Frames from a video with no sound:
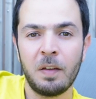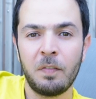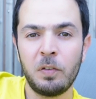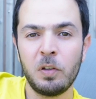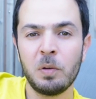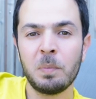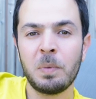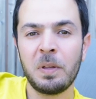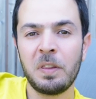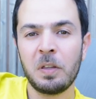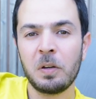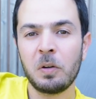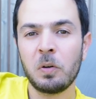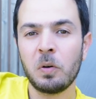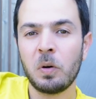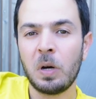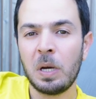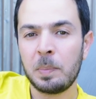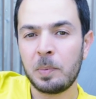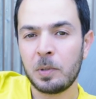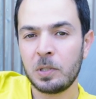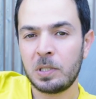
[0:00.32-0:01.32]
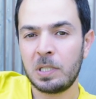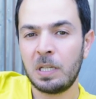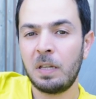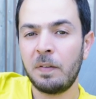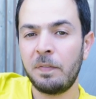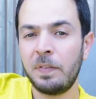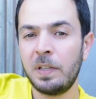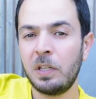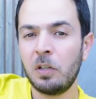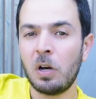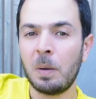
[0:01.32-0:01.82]
few months ago I posted
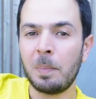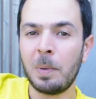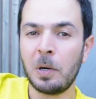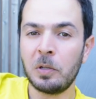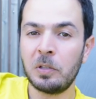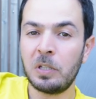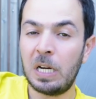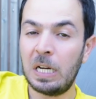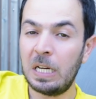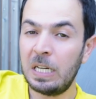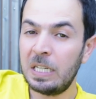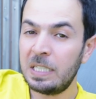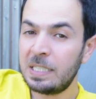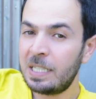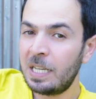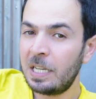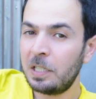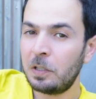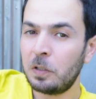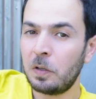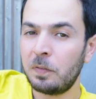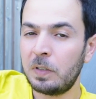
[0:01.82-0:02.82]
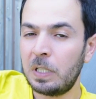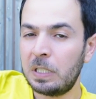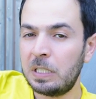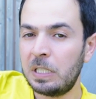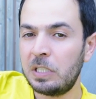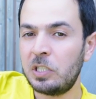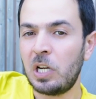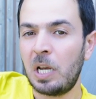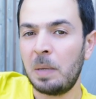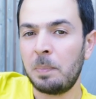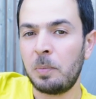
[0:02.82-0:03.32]
a video about the release date of the
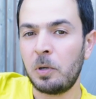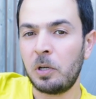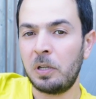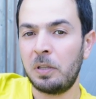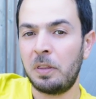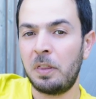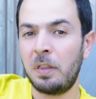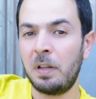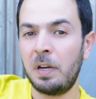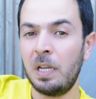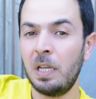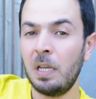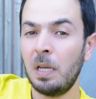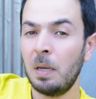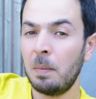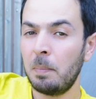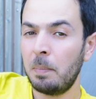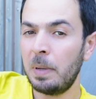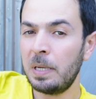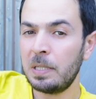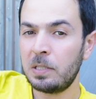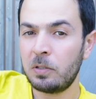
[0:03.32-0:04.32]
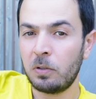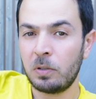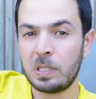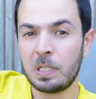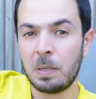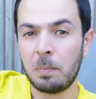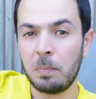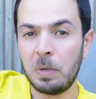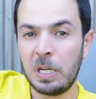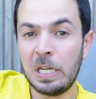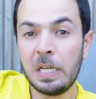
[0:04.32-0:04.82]
DJI Pocket 3 based on
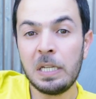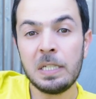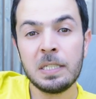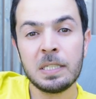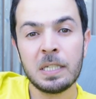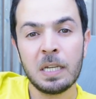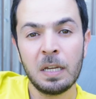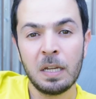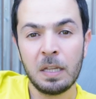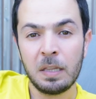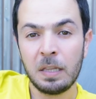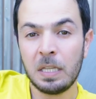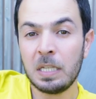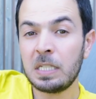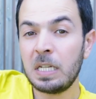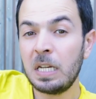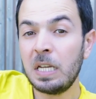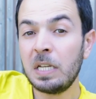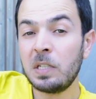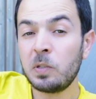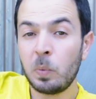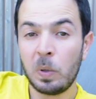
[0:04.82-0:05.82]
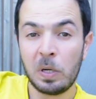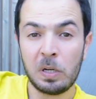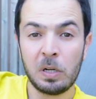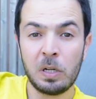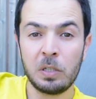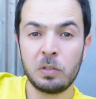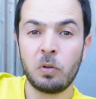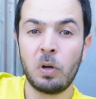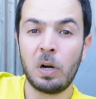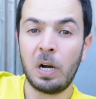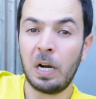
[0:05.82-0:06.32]
some leaks. These leaks were
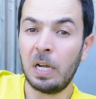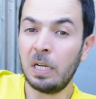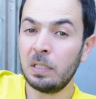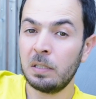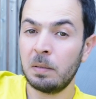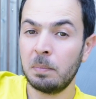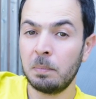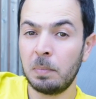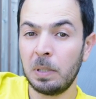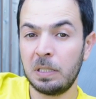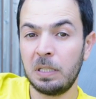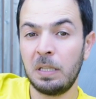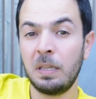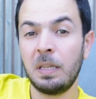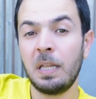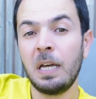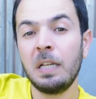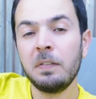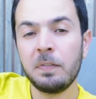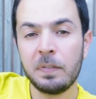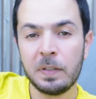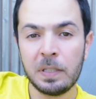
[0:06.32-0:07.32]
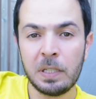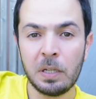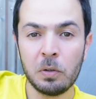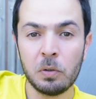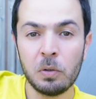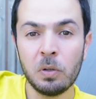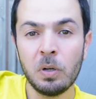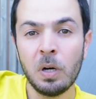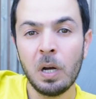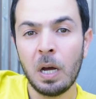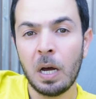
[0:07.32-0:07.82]
not correct, but in that
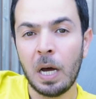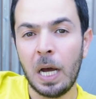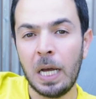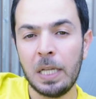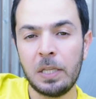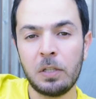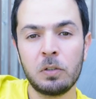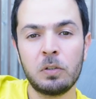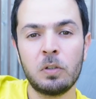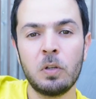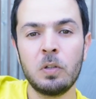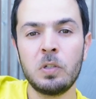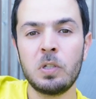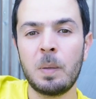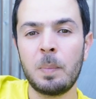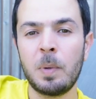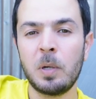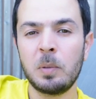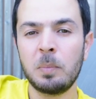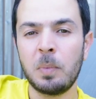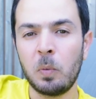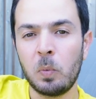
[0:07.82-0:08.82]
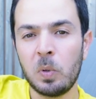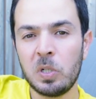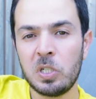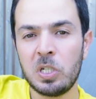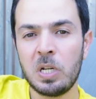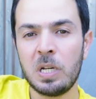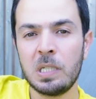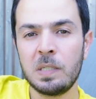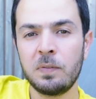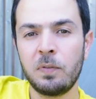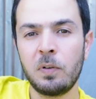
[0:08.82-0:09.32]
video I talked also about my
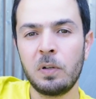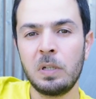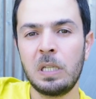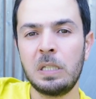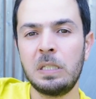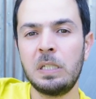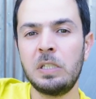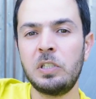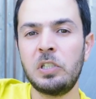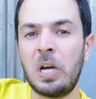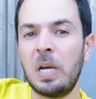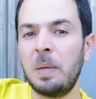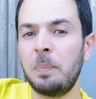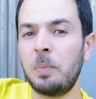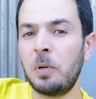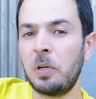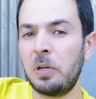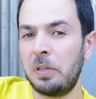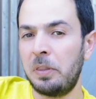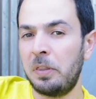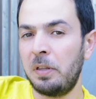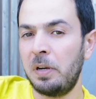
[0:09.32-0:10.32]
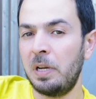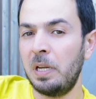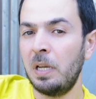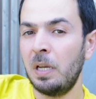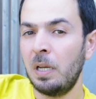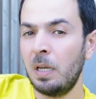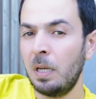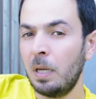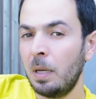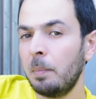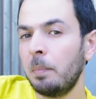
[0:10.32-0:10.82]
wishlist for the DJI Pocket 3.
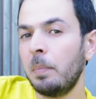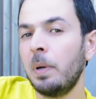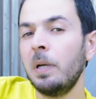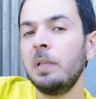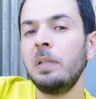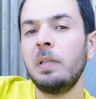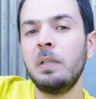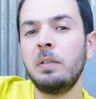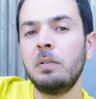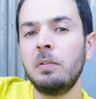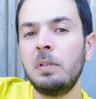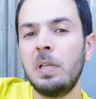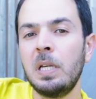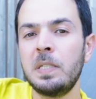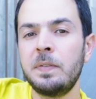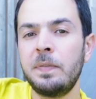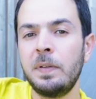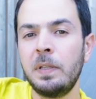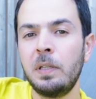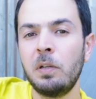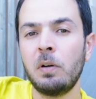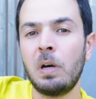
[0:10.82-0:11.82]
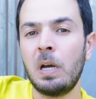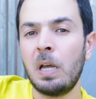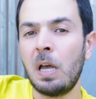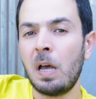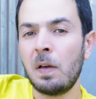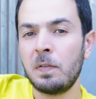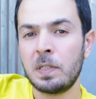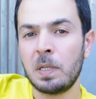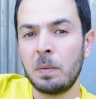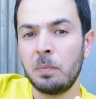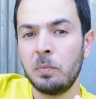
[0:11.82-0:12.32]
But in today's video I
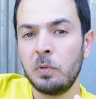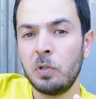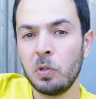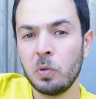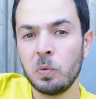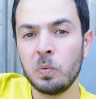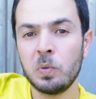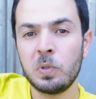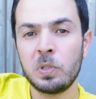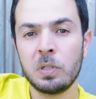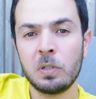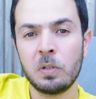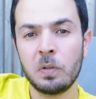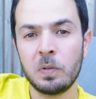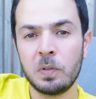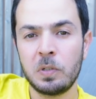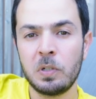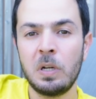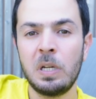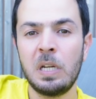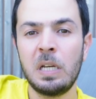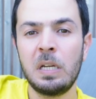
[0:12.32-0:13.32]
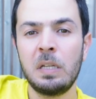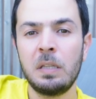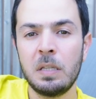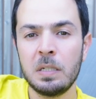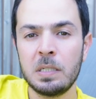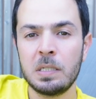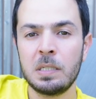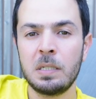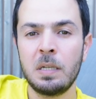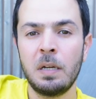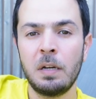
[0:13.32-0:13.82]
have some news concerning
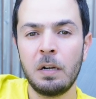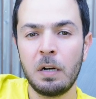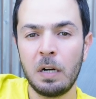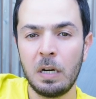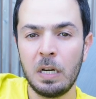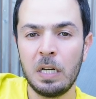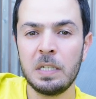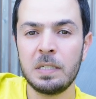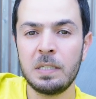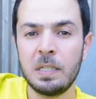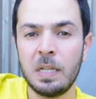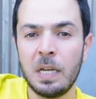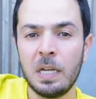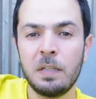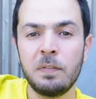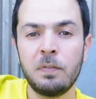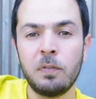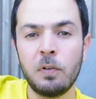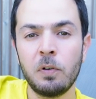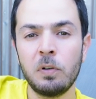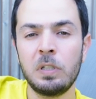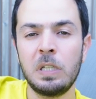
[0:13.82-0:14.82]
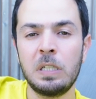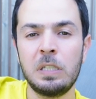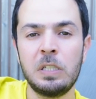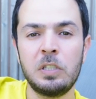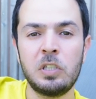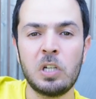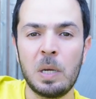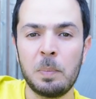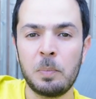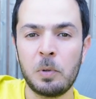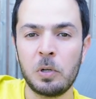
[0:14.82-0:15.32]
this release date for the
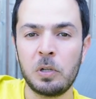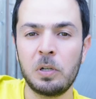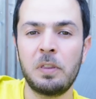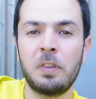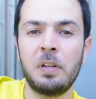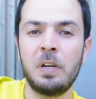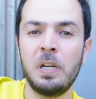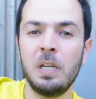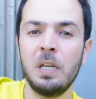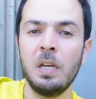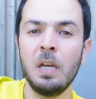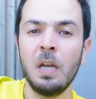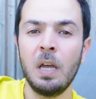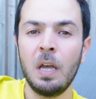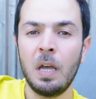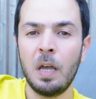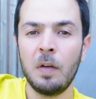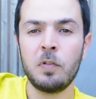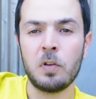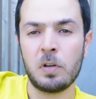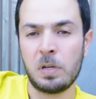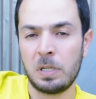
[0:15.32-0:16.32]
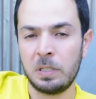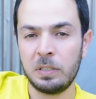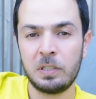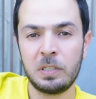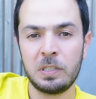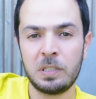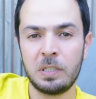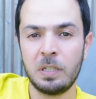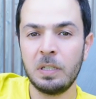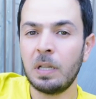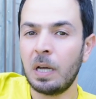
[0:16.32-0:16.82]
DJI Pocket 3. If you are
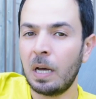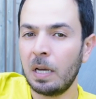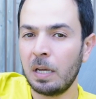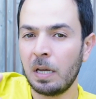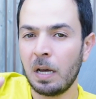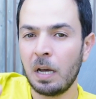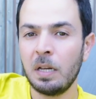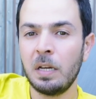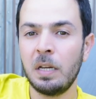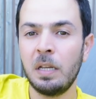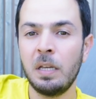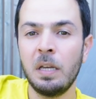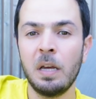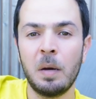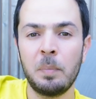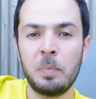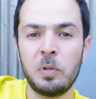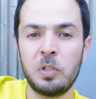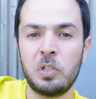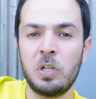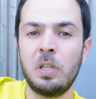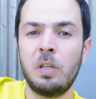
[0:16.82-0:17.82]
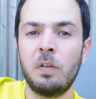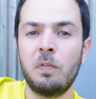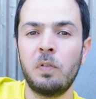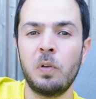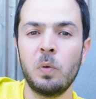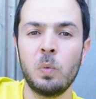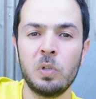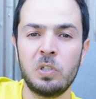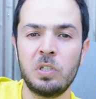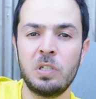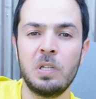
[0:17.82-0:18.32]
interested, I highly appreciate if
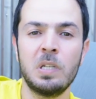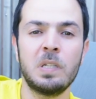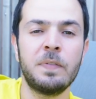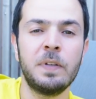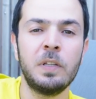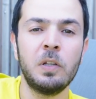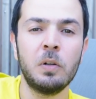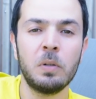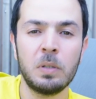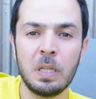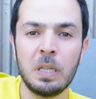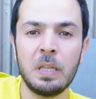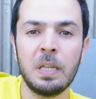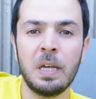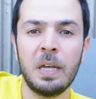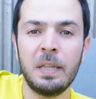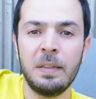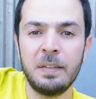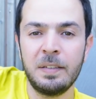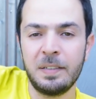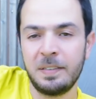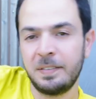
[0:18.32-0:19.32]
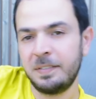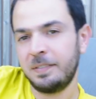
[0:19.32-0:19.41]
you watch this video till the end